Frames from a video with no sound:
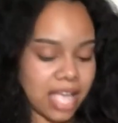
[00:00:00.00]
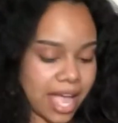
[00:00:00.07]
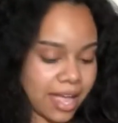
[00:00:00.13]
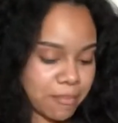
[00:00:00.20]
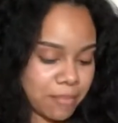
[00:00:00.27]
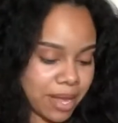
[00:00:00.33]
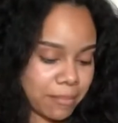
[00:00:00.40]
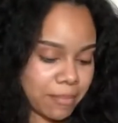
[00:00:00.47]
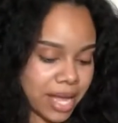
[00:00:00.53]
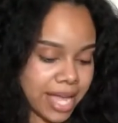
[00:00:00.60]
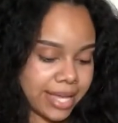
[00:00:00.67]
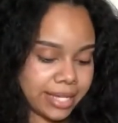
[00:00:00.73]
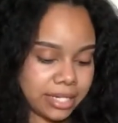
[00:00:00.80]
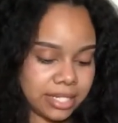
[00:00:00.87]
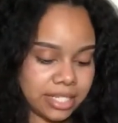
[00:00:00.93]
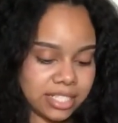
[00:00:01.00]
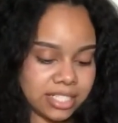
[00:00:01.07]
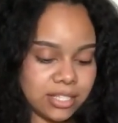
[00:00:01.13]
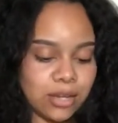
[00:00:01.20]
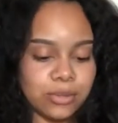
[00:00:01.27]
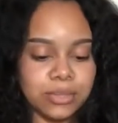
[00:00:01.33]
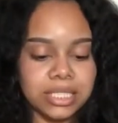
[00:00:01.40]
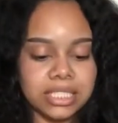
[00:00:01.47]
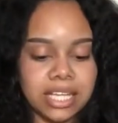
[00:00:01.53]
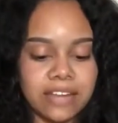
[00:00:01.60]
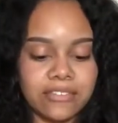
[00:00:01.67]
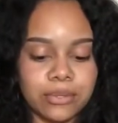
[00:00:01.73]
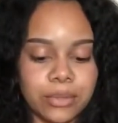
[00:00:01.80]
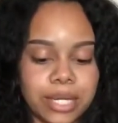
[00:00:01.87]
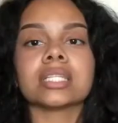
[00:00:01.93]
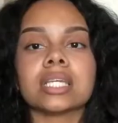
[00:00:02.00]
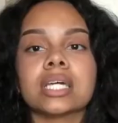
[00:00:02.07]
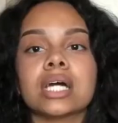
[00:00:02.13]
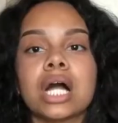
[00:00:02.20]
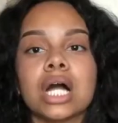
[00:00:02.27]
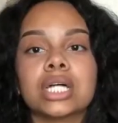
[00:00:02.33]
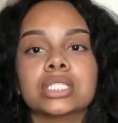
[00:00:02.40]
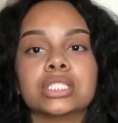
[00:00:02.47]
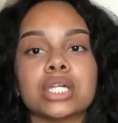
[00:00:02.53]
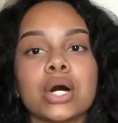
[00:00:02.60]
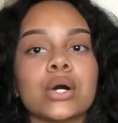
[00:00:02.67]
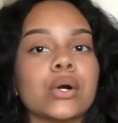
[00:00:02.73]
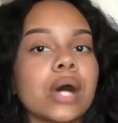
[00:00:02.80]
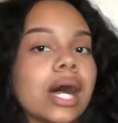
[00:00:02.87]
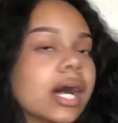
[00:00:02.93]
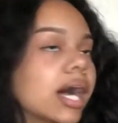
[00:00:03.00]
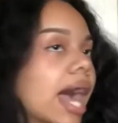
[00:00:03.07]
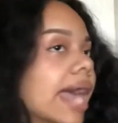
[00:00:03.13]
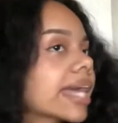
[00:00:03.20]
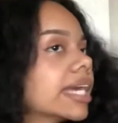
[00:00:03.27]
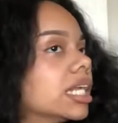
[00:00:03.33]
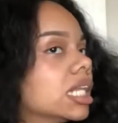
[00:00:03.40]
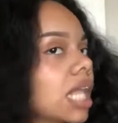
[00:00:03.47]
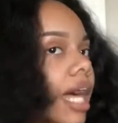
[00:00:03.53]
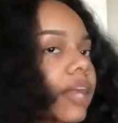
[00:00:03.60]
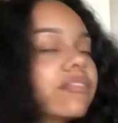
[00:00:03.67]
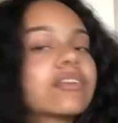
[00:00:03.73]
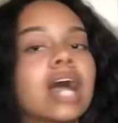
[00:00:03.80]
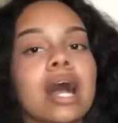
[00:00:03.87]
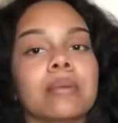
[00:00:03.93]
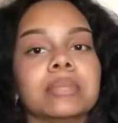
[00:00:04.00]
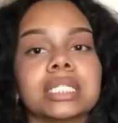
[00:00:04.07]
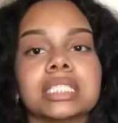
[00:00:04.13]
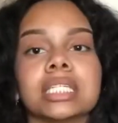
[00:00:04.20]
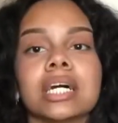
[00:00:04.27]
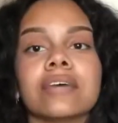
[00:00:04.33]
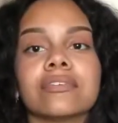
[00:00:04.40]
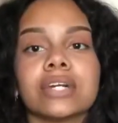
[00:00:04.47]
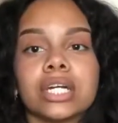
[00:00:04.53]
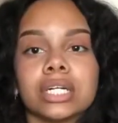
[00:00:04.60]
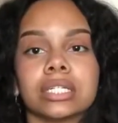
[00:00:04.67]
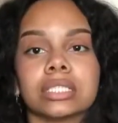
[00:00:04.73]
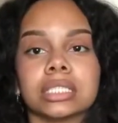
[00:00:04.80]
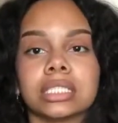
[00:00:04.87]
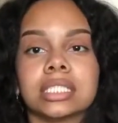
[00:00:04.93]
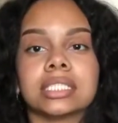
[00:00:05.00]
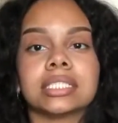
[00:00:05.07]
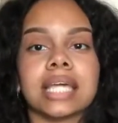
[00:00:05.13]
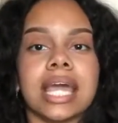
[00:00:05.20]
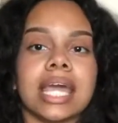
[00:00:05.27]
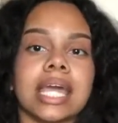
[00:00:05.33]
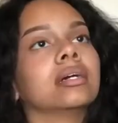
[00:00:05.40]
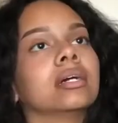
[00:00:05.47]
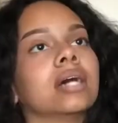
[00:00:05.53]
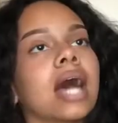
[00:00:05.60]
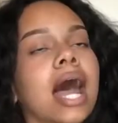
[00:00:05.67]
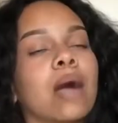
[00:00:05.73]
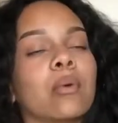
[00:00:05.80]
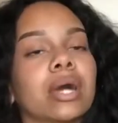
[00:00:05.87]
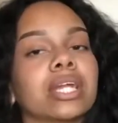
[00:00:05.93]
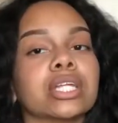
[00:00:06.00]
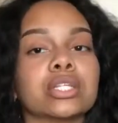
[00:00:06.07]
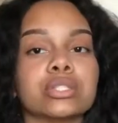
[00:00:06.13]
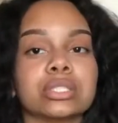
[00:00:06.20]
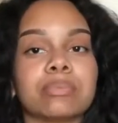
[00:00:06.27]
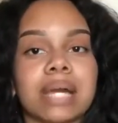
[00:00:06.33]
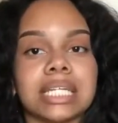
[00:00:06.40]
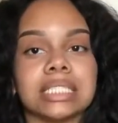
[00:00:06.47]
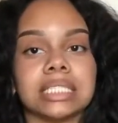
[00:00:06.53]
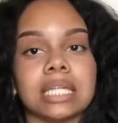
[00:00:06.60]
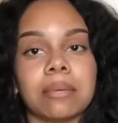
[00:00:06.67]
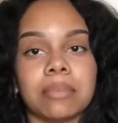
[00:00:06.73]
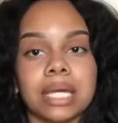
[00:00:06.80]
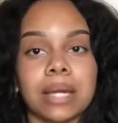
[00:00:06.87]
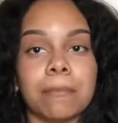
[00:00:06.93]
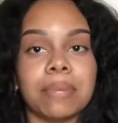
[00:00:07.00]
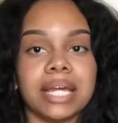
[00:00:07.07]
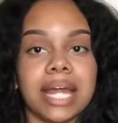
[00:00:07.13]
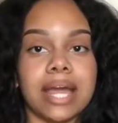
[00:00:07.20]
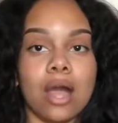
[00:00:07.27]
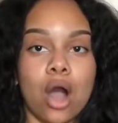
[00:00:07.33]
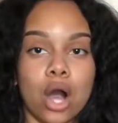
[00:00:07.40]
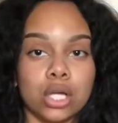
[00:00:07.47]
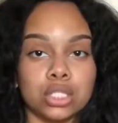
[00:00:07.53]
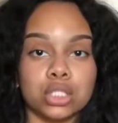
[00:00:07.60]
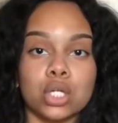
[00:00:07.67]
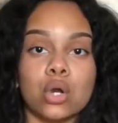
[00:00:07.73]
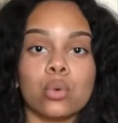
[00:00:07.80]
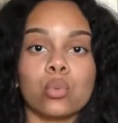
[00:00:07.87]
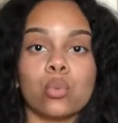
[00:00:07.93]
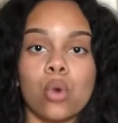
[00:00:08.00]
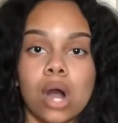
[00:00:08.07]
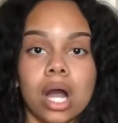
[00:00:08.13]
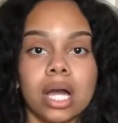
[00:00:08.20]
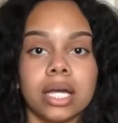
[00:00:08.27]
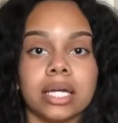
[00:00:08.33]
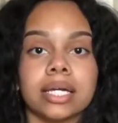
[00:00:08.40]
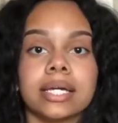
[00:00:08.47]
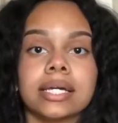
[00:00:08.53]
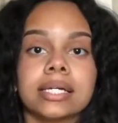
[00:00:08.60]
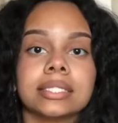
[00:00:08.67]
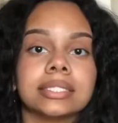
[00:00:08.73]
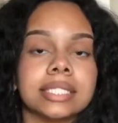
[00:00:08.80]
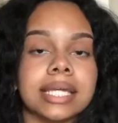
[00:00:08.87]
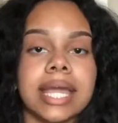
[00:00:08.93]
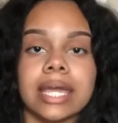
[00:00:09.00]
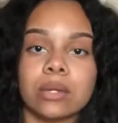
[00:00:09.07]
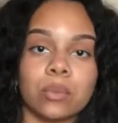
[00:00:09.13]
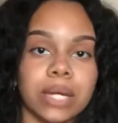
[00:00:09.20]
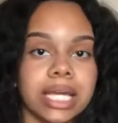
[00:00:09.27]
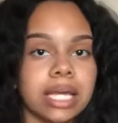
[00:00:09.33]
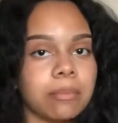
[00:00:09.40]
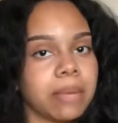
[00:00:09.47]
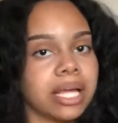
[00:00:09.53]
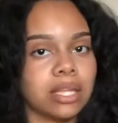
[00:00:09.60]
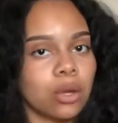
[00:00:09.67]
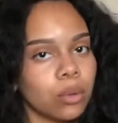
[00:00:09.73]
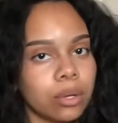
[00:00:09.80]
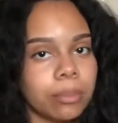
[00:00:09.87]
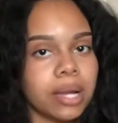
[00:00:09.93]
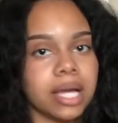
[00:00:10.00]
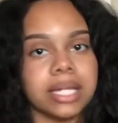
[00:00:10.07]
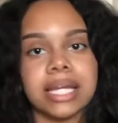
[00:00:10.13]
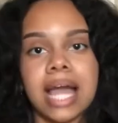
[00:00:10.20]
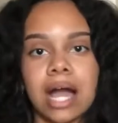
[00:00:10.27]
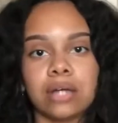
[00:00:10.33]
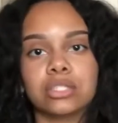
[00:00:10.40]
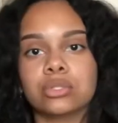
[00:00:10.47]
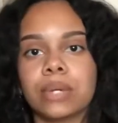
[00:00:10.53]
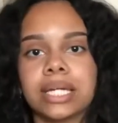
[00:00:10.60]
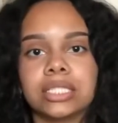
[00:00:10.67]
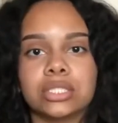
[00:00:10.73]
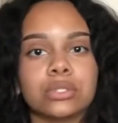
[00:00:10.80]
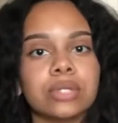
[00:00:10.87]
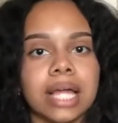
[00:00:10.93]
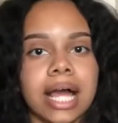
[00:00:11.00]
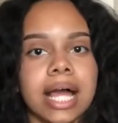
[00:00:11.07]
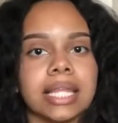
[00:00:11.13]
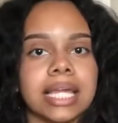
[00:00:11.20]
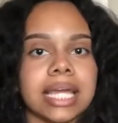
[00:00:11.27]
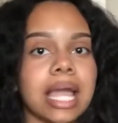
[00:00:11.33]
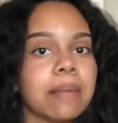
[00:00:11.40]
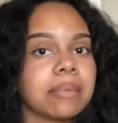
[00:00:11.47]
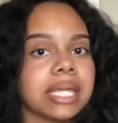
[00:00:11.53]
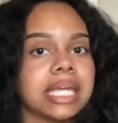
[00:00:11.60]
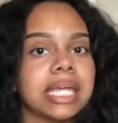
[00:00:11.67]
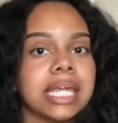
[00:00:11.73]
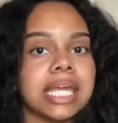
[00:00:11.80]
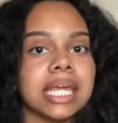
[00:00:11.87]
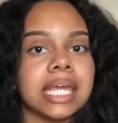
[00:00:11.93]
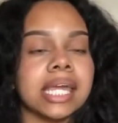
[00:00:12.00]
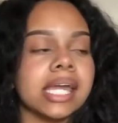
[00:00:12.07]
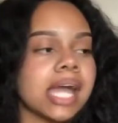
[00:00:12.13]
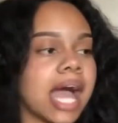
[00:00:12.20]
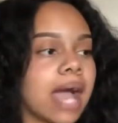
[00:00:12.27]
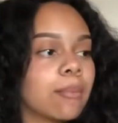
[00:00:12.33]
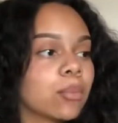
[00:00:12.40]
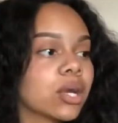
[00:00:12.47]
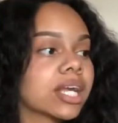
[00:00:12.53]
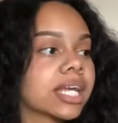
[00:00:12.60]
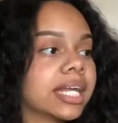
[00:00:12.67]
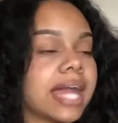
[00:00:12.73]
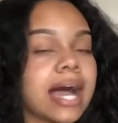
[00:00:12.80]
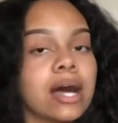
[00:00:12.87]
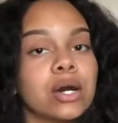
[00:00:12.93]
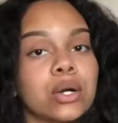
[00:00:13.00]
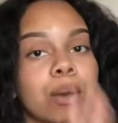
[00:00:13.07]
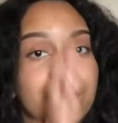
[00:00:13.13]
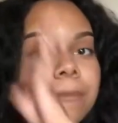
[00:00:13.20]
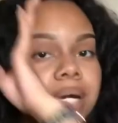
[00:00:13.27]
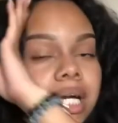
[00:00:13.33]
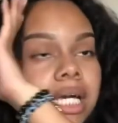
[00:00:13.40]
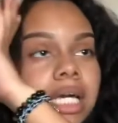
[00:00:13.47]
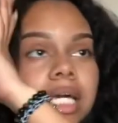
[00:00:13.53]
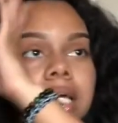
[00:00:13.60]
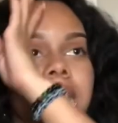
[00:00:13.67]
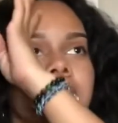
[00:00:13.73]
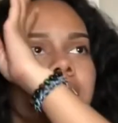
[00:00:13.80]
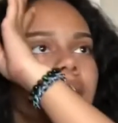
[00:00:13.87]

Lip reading: my mind is always everywhere. So I get a lot of comments of girls saying, I want to lose my stomach, but I also want to gain weight in my lower body. How do I do that? Like, I'm eating, I'm working out, but